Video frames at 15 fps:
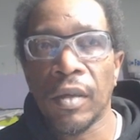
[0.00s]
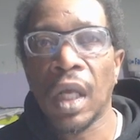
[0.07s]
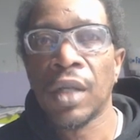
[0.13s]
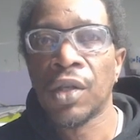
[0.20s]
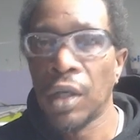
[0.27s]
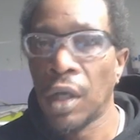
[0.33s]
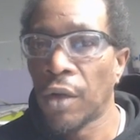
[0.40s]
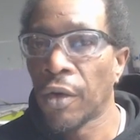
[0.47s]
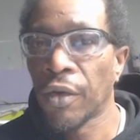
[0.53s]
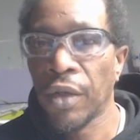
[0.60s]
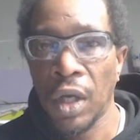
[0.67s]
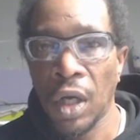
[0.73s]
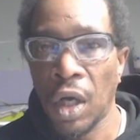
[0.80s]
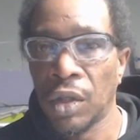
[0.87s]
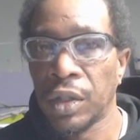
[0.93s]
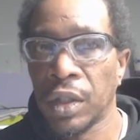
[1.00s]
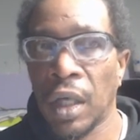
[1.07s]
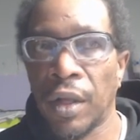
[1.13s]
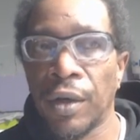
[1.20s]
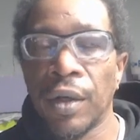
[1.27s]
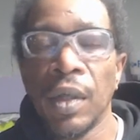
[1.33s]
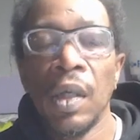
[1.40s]
another thing
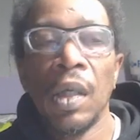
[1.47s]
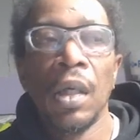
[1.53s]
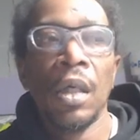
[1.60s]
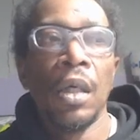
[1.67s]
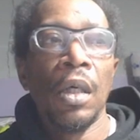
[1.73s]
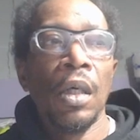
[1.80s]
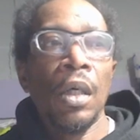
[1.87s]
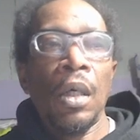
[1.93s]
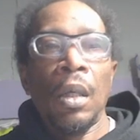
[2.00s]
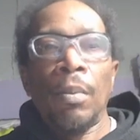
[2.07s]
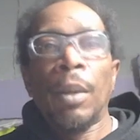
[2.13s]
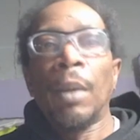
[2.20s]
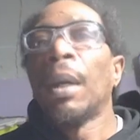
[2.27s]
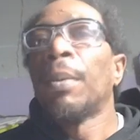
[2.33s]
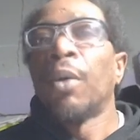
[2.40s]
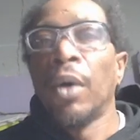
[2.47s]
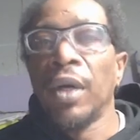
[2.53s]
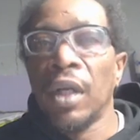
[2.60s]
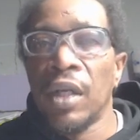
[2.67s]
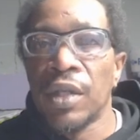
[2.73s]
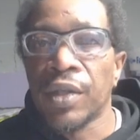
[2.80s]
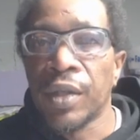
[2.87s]
altogether. But my point
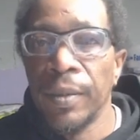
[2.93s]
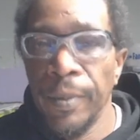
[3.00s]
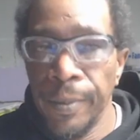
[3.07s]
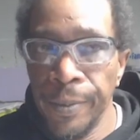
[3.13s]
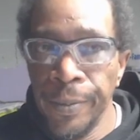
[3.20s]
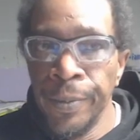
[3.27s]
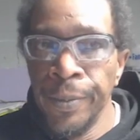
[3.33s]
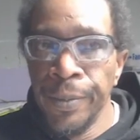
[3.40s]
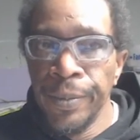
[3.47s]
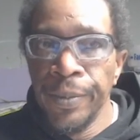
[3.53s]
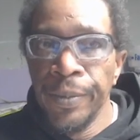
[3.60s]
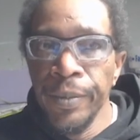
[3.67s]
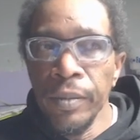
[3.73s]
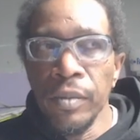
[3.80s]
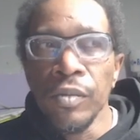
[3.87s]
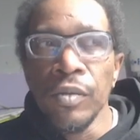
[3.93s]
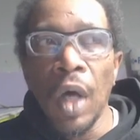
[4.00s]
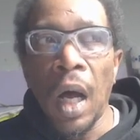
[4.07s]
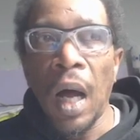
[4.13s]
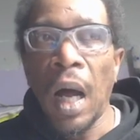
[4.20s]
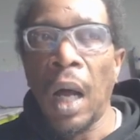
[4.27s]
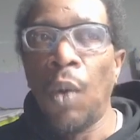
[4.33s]
is,
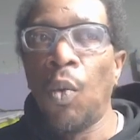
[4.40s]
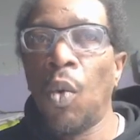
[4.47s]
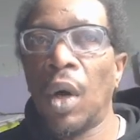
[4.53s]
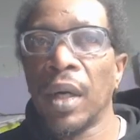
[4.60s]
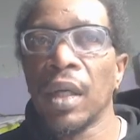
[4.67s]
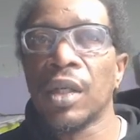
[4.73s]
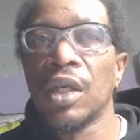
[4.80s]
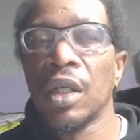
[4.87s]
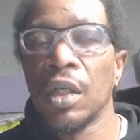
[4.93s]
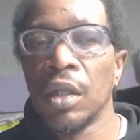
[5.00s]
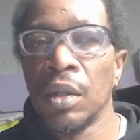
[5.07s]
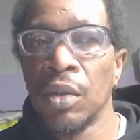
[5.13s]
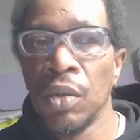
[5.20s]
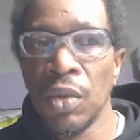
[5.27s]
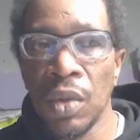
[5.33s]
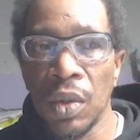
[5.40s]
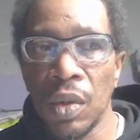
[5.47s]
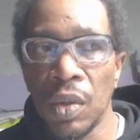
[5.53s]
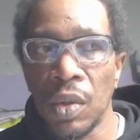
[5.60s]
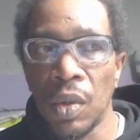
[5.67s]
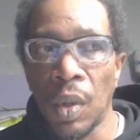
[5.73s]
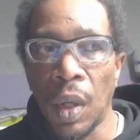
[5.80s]
I wanted to
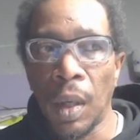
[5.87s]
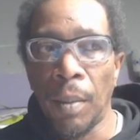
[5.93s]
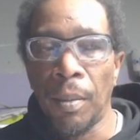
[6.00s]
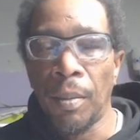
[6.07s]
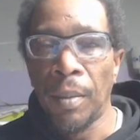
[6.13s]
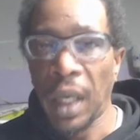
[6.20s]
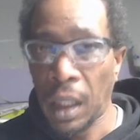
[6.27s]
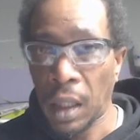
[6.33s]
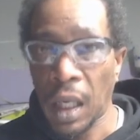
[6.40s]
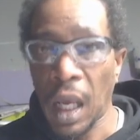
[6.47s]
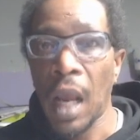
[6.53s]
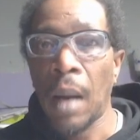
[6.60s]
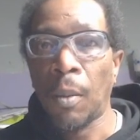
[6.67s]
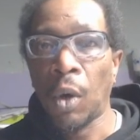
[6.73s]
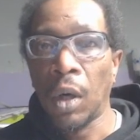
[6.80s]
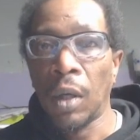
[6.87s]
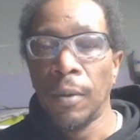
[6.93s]
make a camera